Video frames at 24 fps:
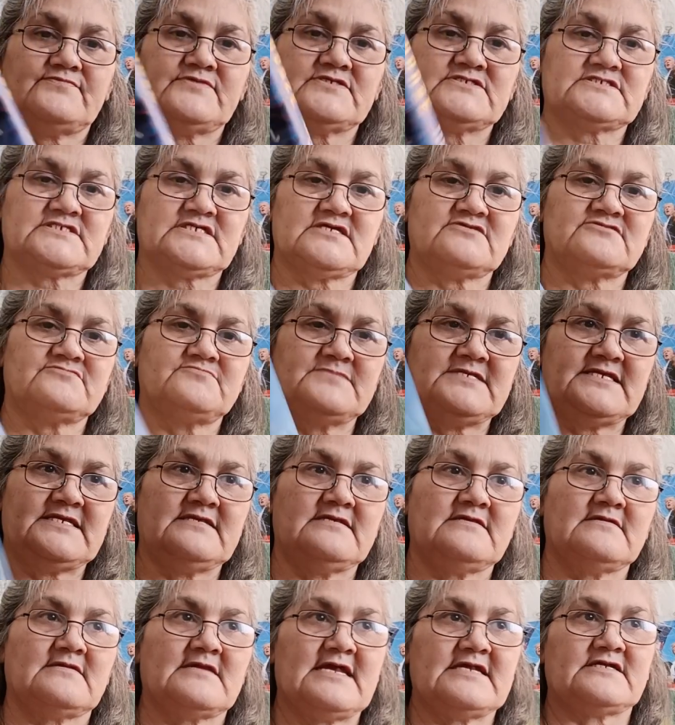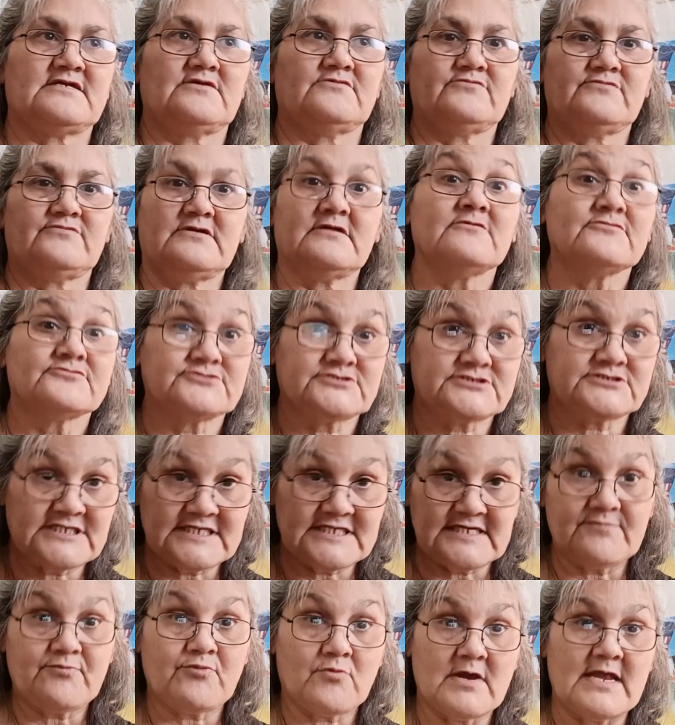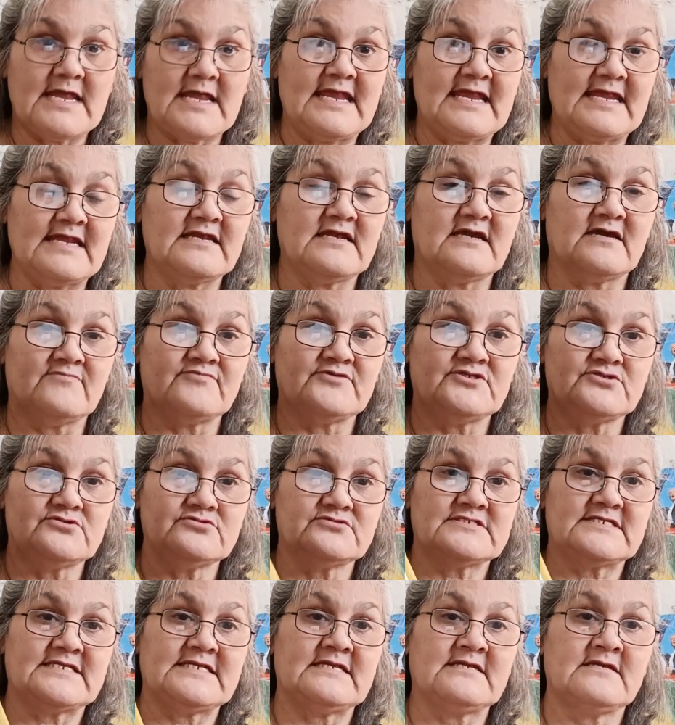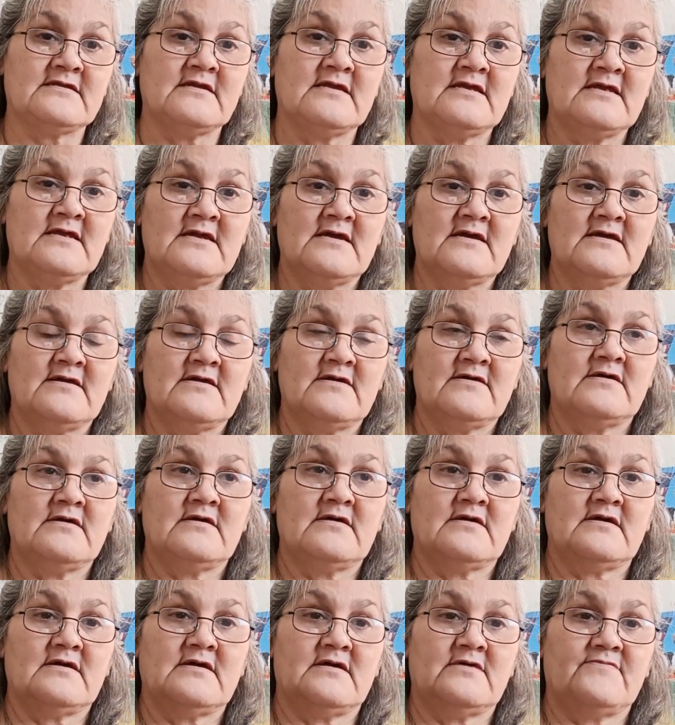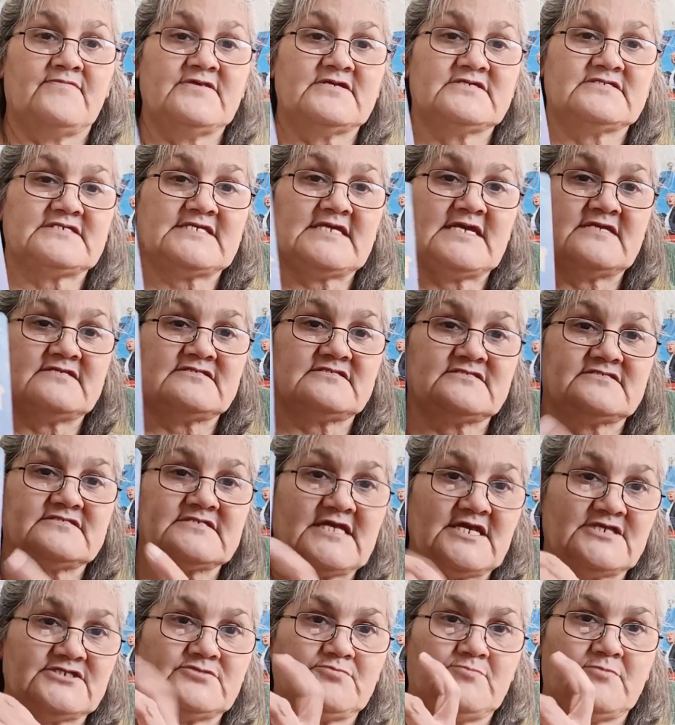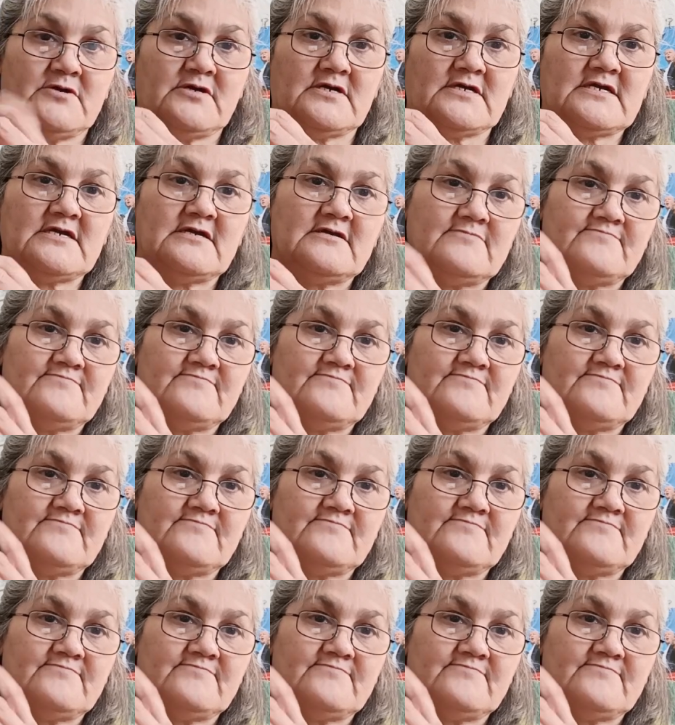this gives me like a real cheap way of using this as a sketchbook.